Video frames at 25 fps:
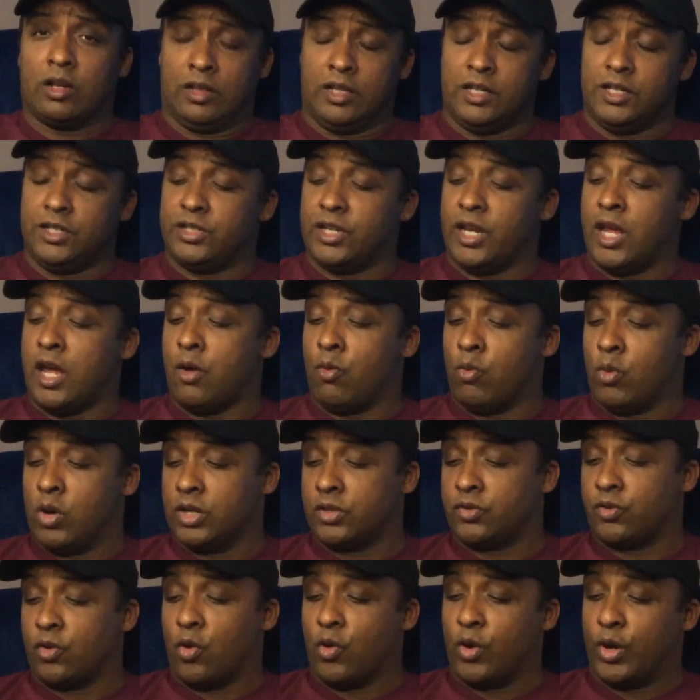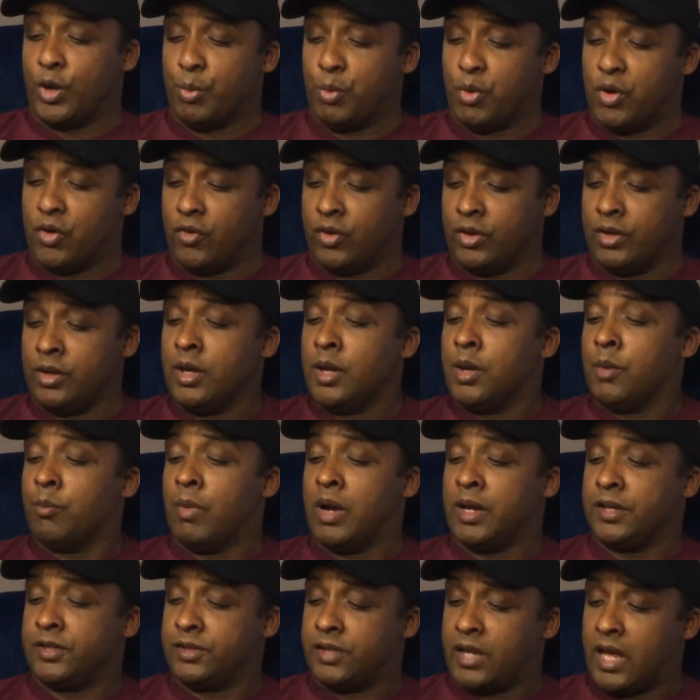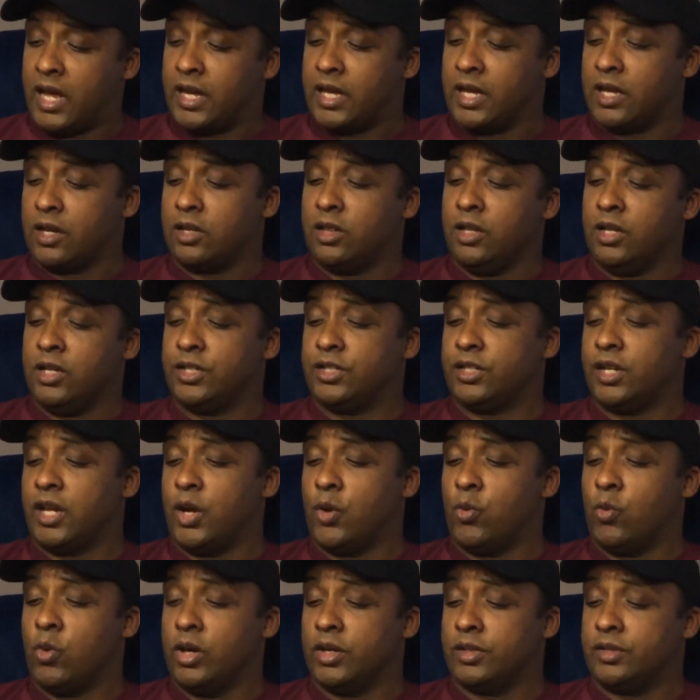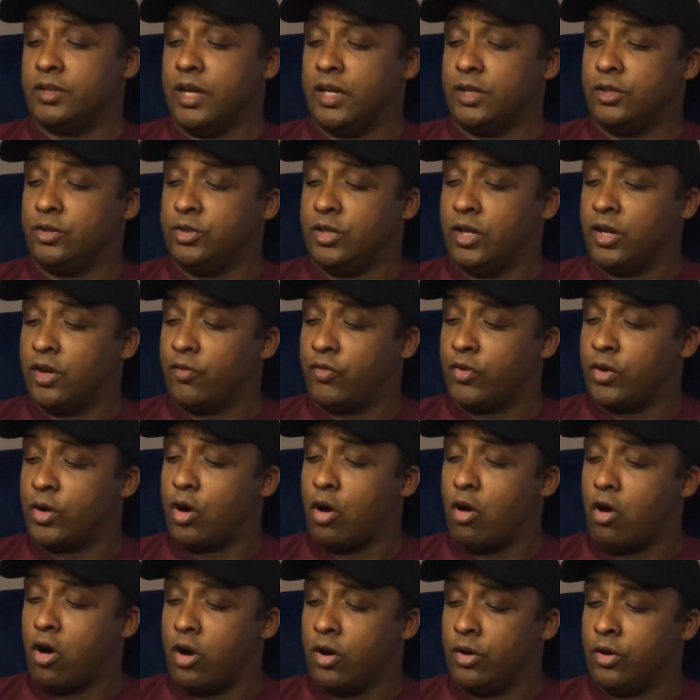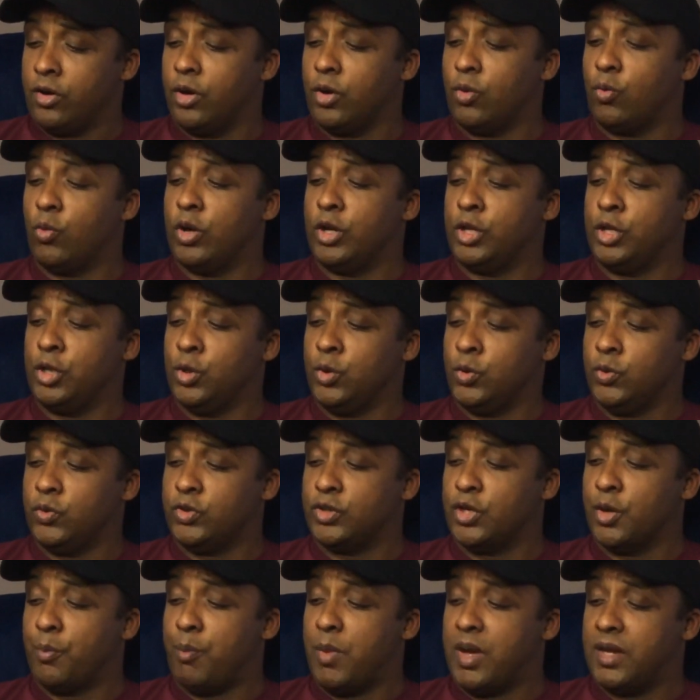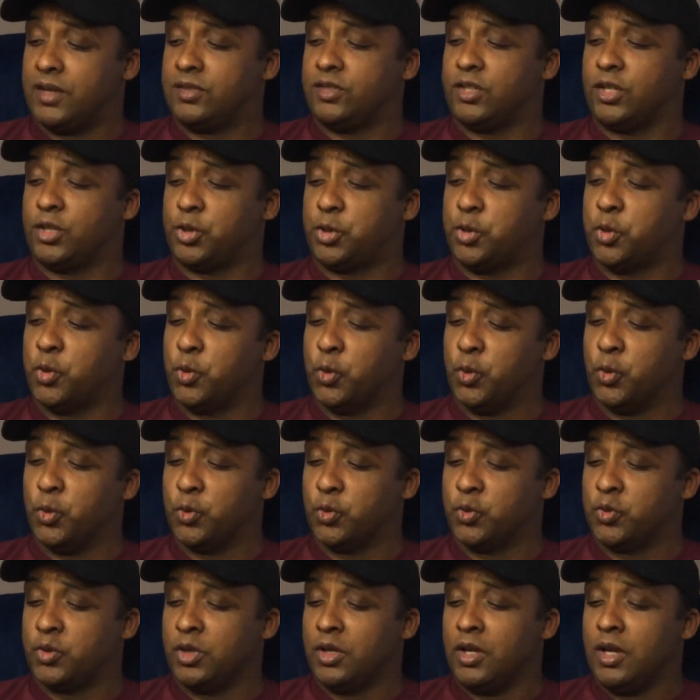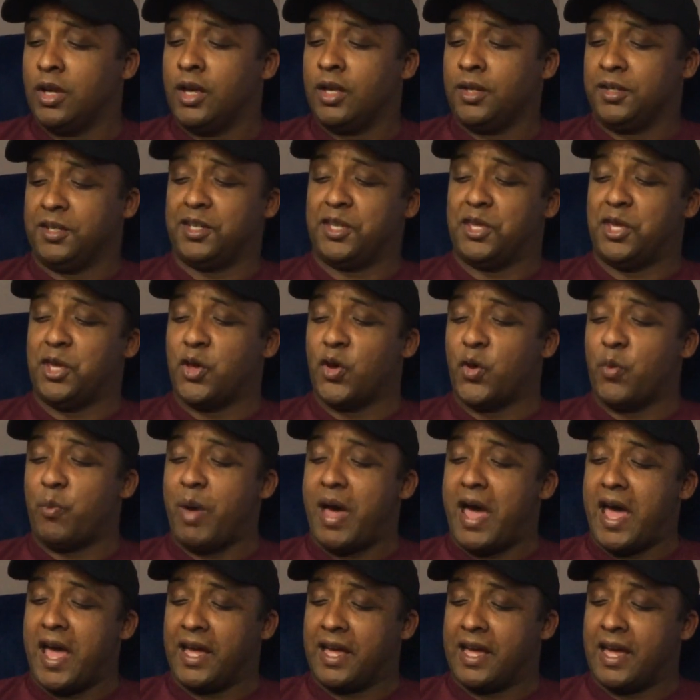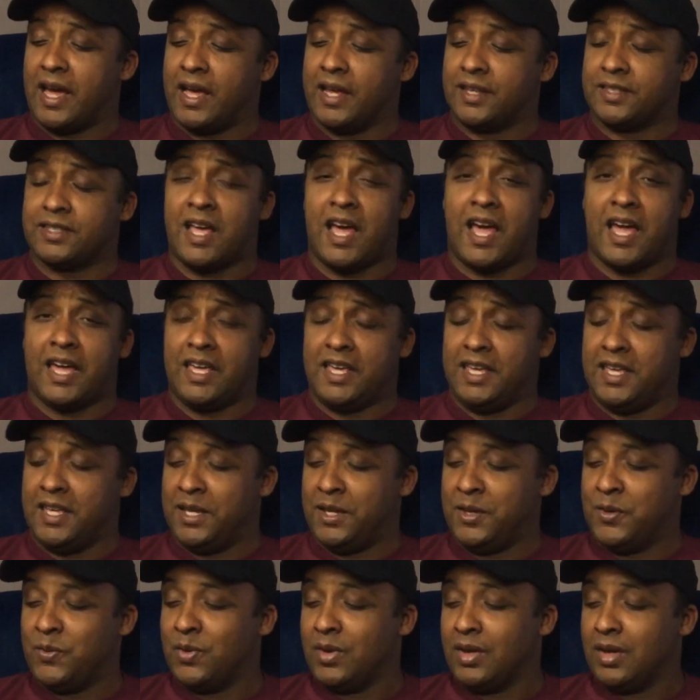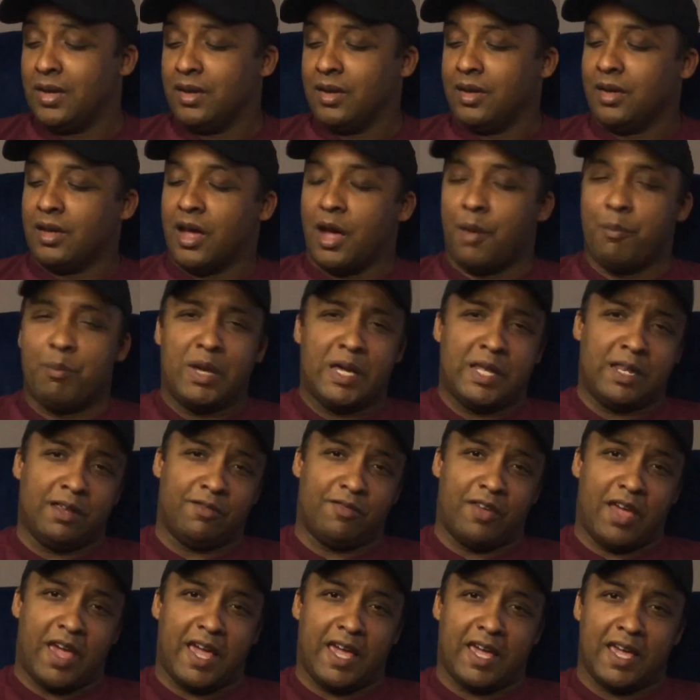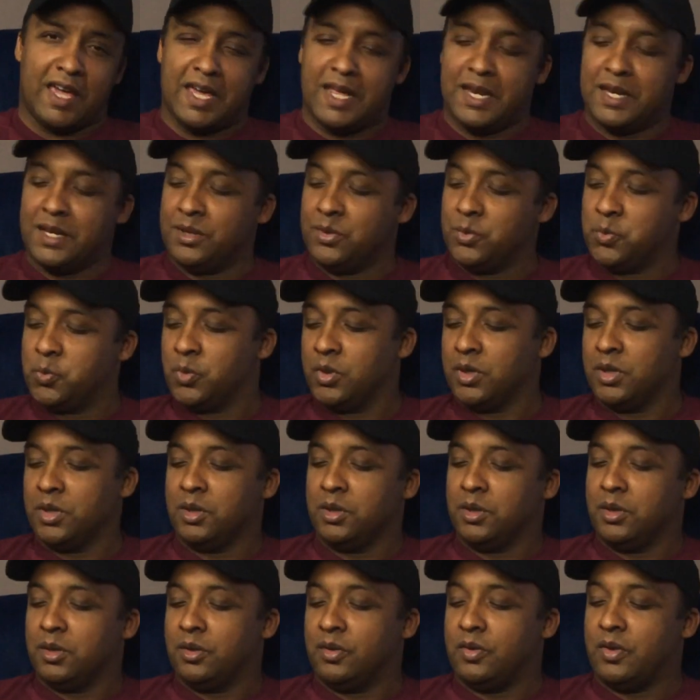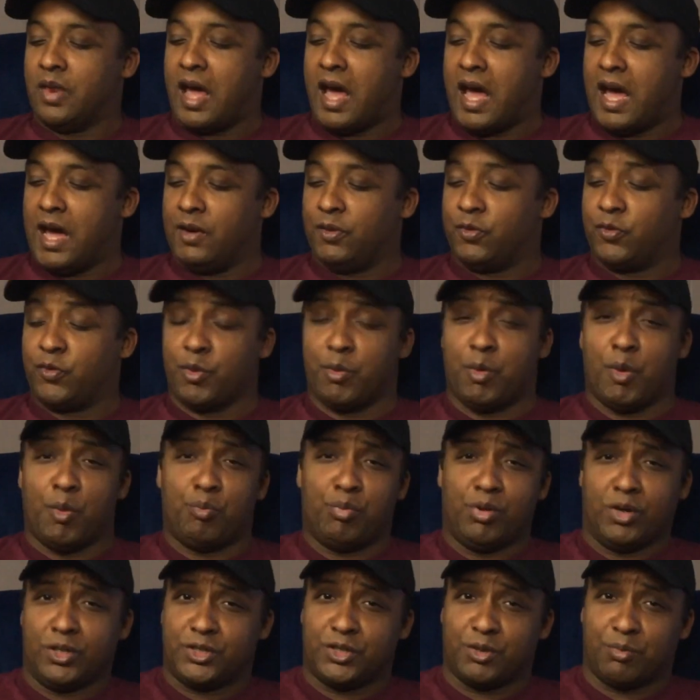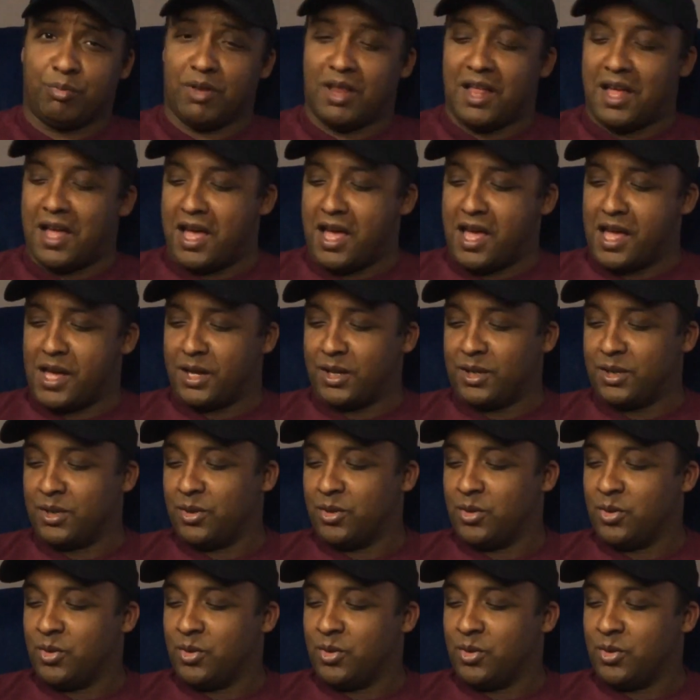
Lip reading: cliche was thrown in the movie. My second cliche was that Jennifer Garner will use domestic tools to kill bad guys, i.e. a minivan, knives from a butcher block,